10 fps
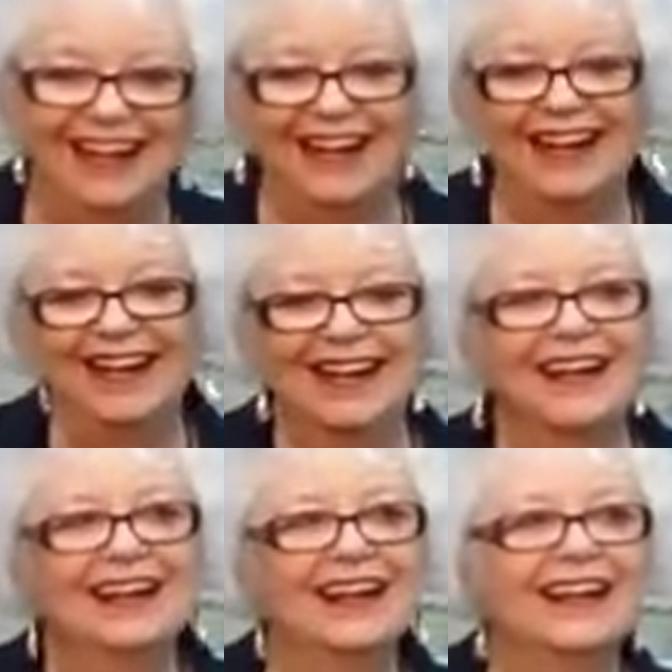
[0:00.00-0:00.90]

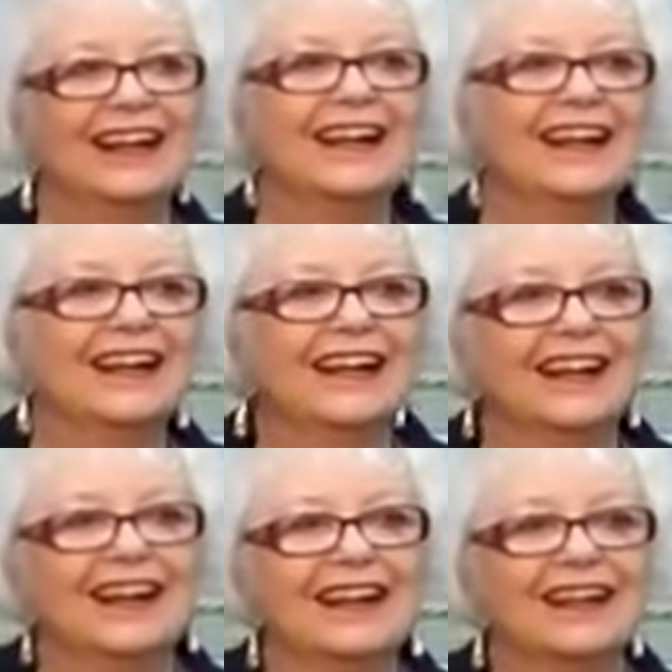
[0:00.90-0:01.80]

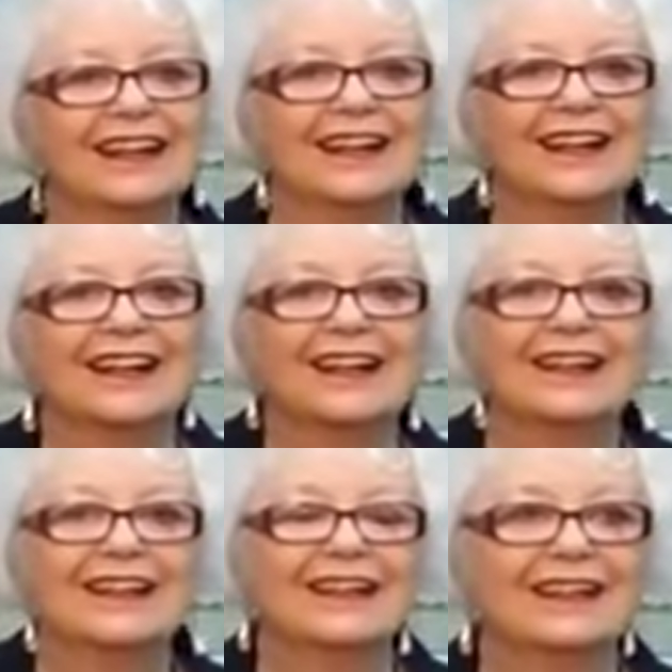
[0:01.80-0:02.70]

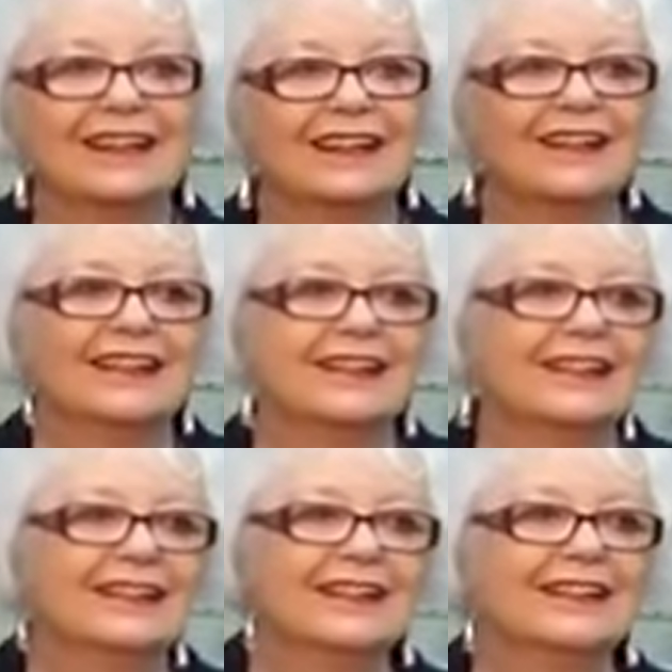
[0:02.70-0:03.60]

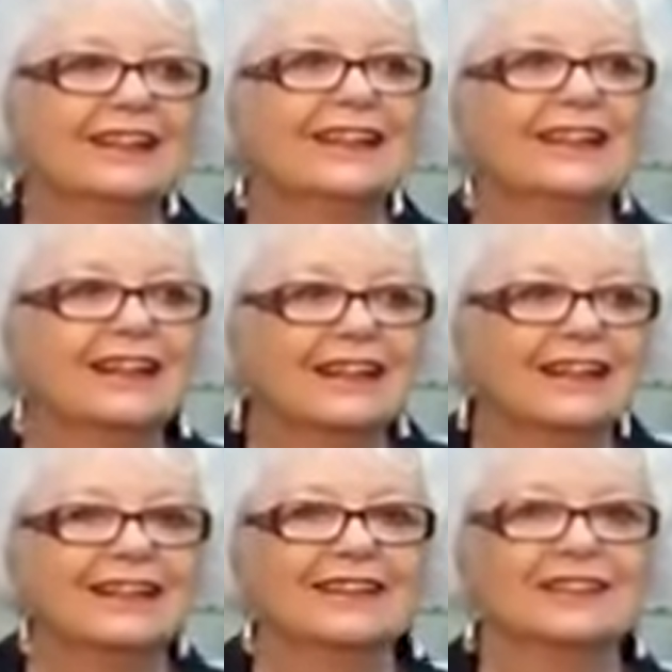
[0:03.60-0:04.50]

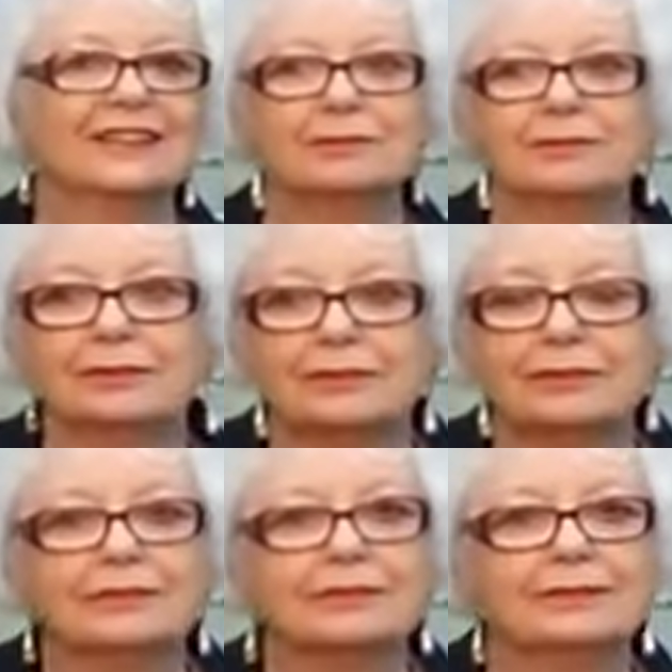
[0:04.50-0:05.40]

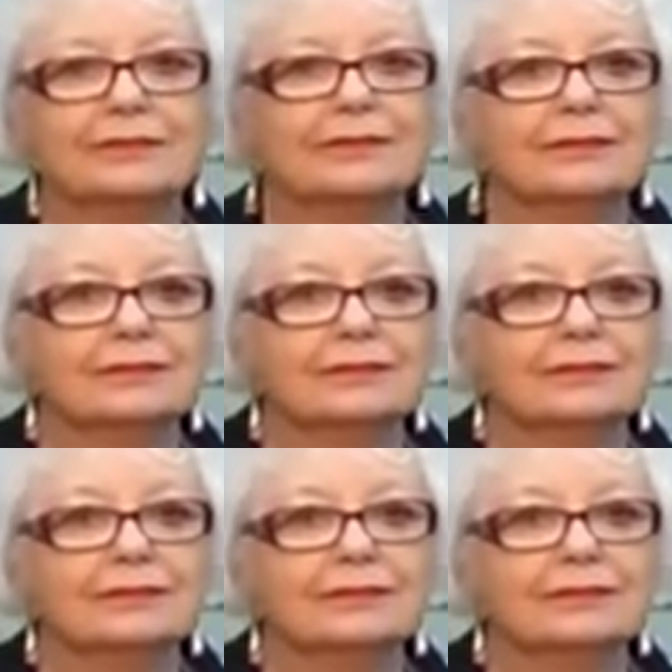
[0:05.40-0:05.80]
(not speaking)